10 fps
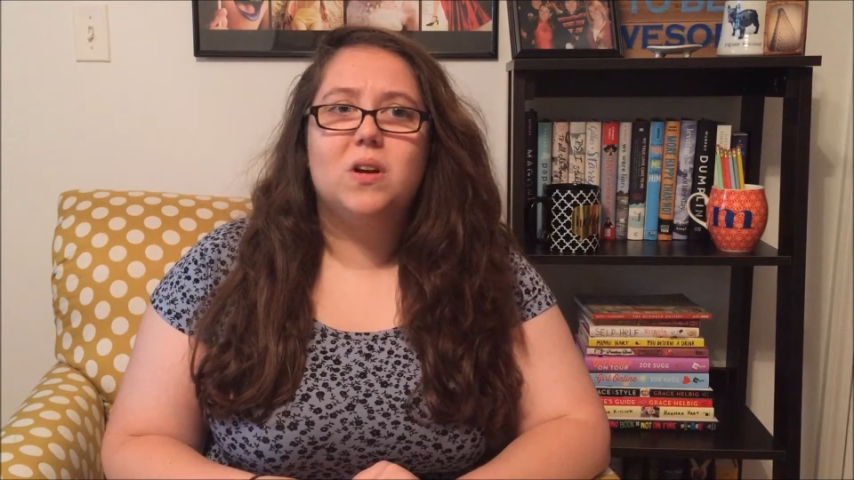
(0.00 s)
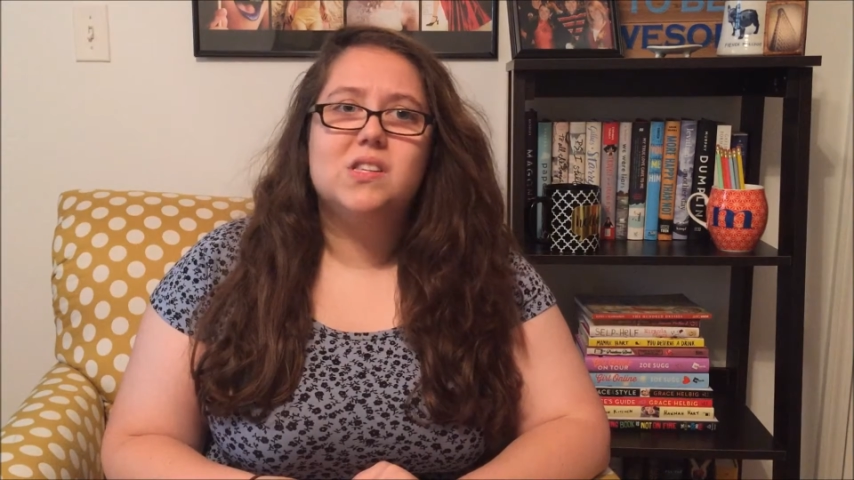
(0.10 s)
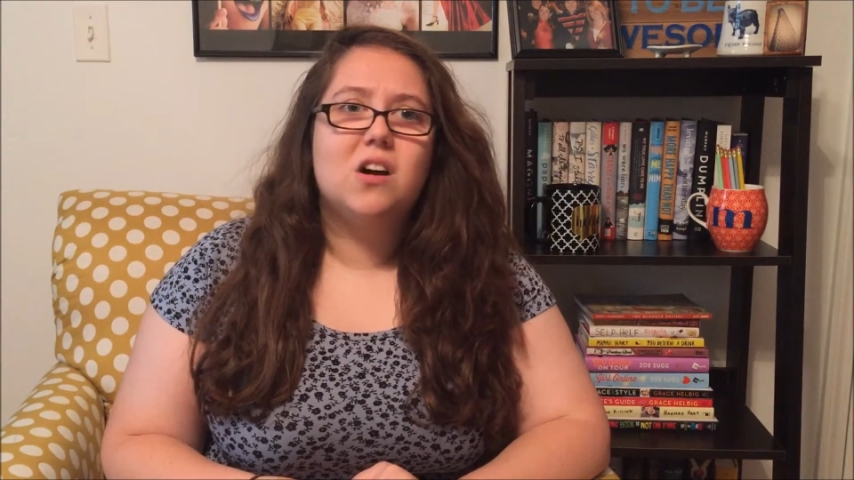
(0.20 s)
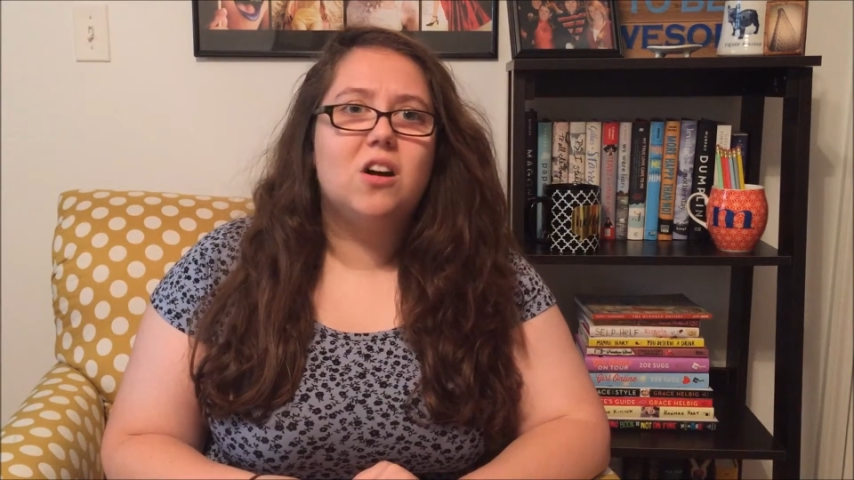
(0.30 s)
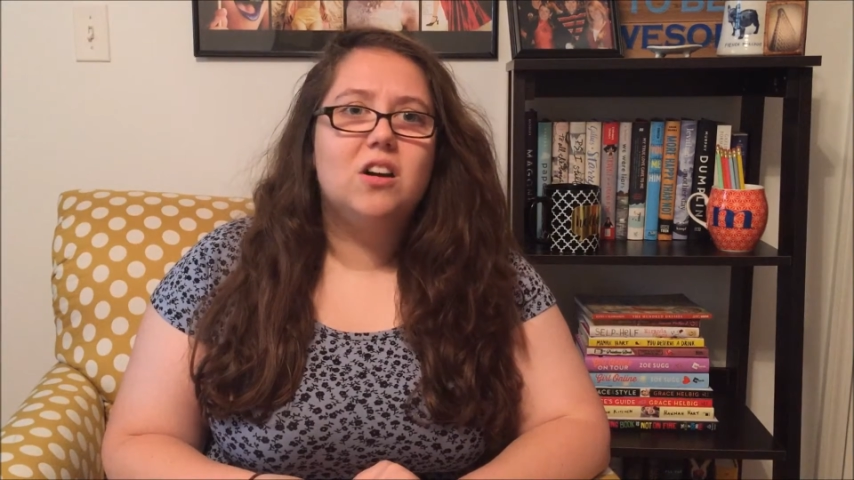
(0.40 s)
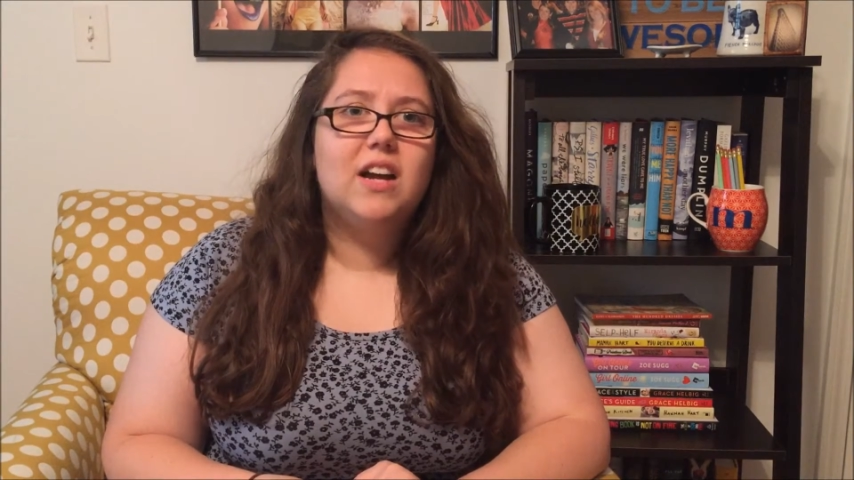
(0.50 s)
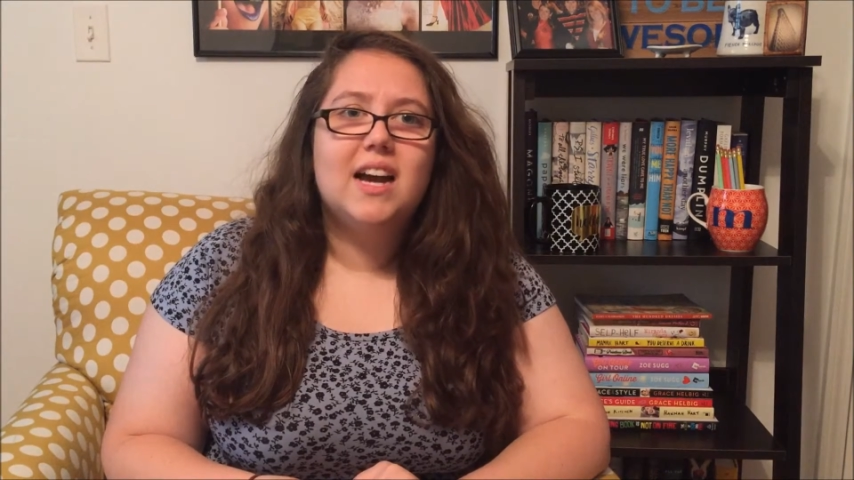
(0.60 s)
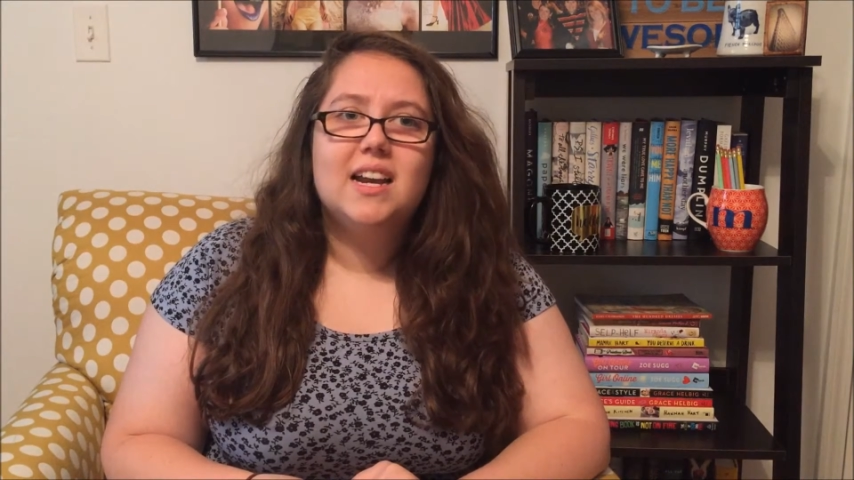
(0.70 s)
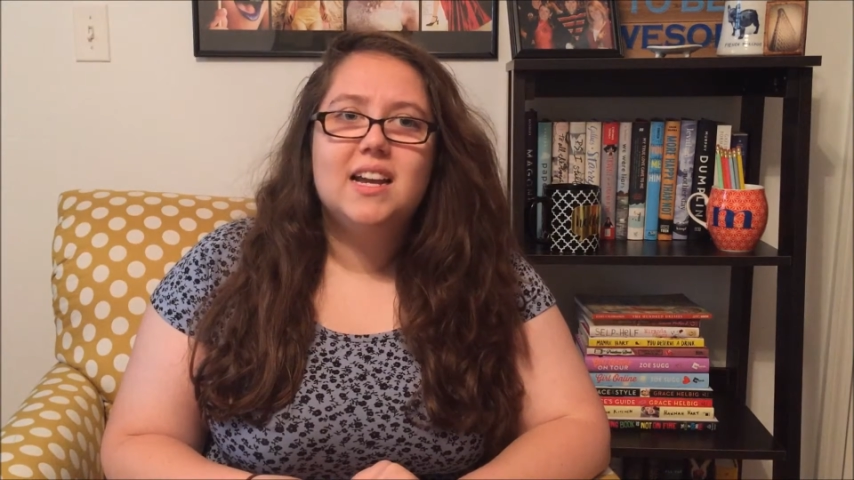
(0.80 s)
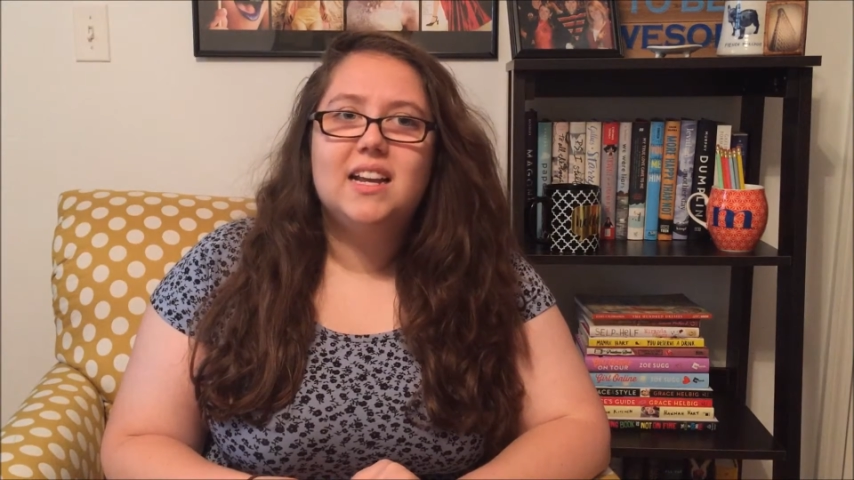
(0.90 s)
works hard
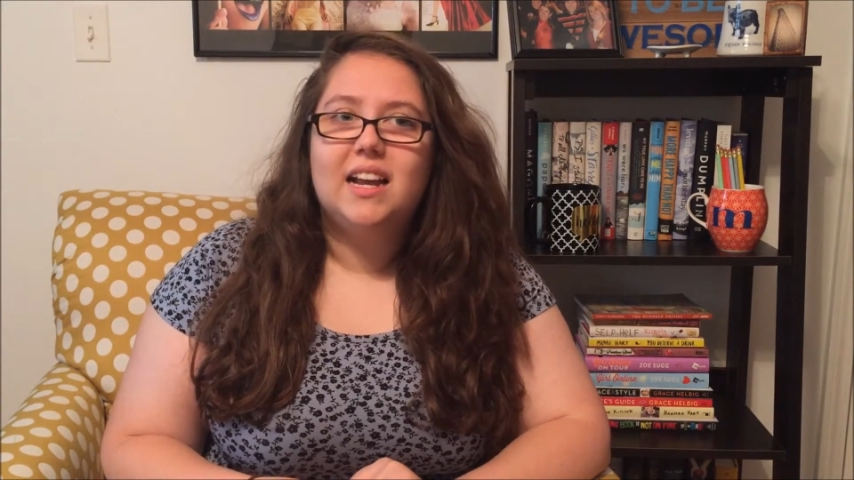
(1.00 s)
at it,